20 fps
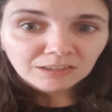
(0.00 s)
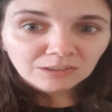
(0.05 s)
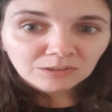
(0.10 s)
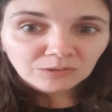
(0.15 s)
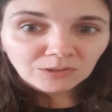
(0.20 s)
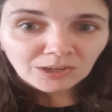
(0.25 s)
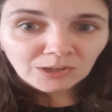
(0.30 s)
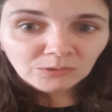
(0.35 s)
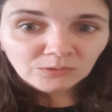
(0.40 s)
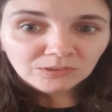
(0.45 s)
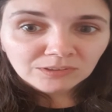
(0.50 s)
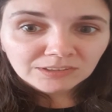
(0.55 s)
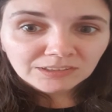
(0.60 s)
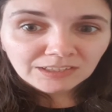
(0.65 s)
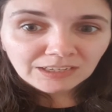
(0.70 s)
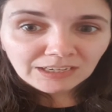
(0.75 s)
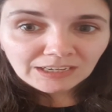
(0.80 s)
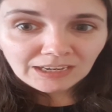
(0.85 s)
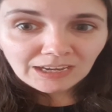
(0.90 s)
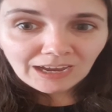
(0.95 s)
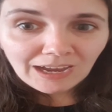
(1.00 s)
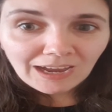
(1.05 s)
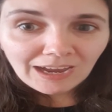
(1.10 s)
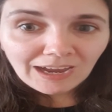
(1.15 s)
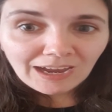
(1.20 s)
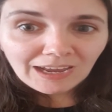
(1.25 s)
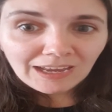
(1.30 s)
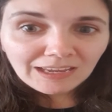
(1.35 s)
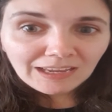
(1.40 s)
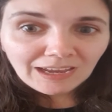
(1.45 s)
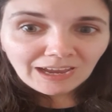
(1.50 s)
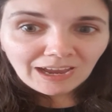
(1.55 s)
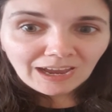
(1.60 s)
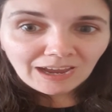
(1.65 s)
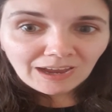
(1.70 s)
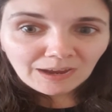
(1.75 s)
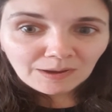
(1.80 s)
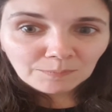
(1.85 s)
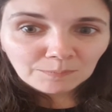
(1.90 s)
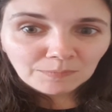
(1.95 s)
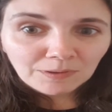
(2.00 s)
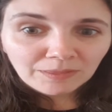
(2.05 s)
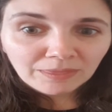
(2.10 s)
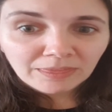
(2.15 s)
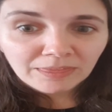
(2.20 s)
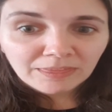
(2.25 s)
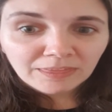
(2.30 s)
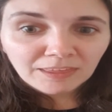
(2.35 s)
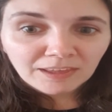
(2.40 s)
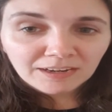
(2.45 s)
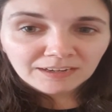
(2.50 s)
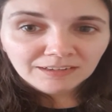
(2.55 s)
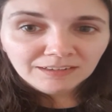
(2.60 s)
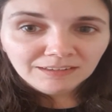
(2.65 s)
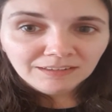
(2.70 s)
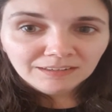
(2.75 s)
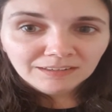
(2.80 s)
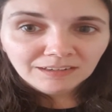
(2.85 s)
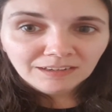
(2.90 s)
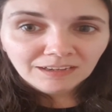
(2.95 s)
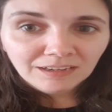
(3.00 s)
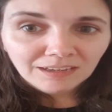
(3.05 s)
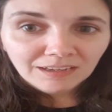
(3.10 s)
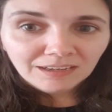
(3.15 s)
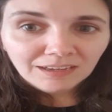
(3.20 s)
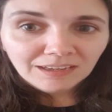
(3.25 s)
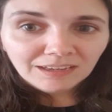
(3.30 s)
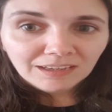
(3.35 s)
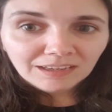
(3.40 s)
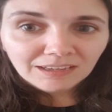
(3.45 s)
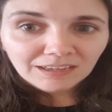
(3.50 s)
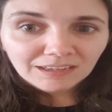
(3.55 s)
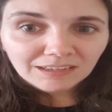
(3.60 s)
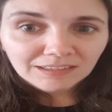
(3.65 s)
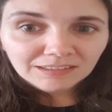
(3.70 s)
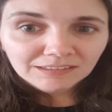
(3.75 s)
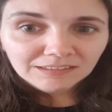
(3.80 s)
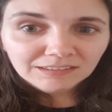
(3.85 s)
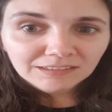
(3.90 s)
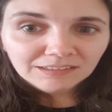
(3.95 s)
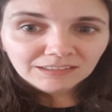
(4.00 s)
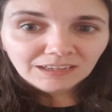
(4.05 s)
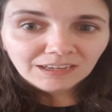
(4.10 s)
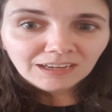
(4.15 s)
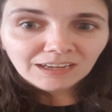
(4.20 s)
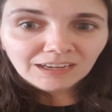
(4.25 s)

So how to say I am thin is